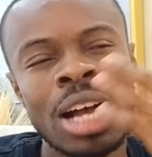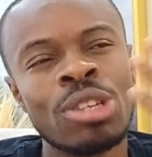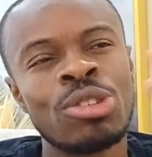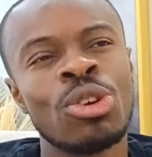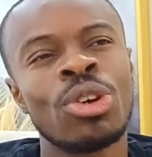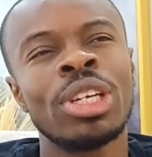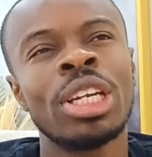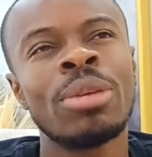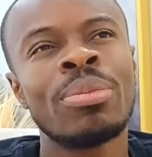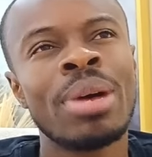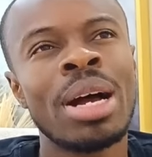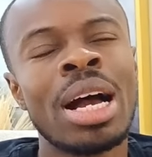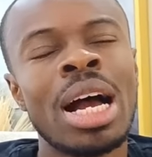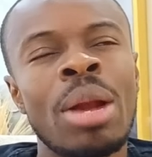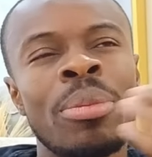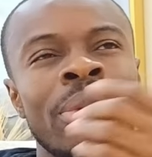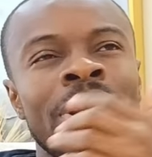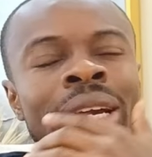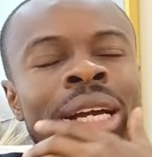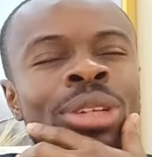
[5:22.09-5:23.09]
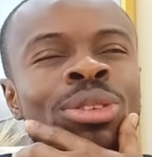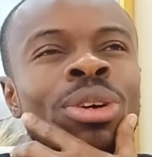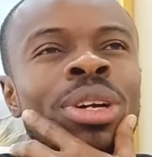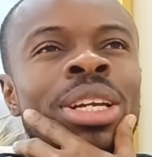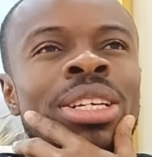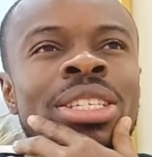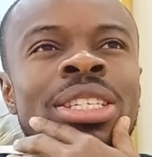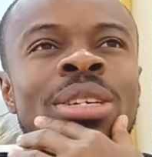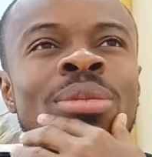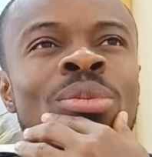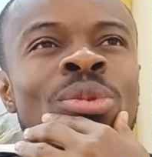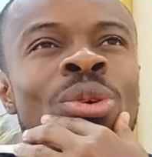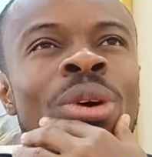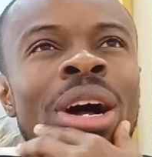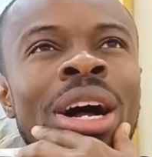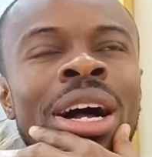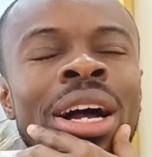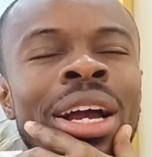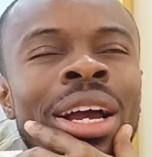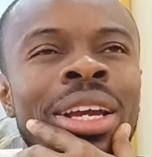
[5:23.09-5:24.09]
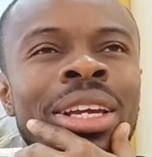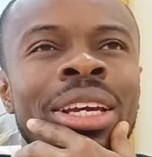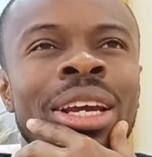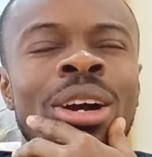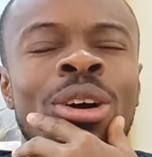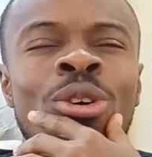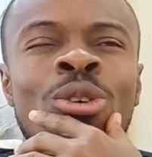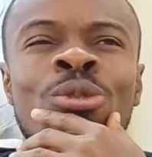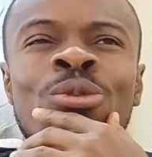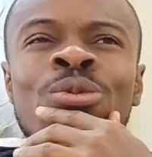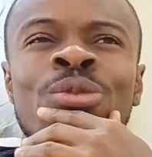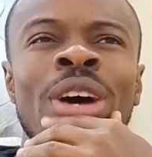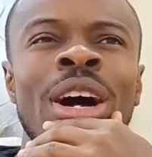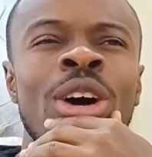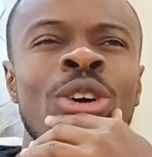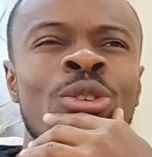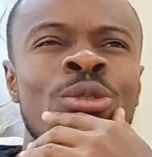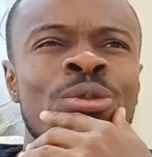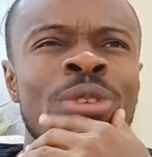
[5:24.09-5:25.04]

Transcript: So the ba America dollars a year over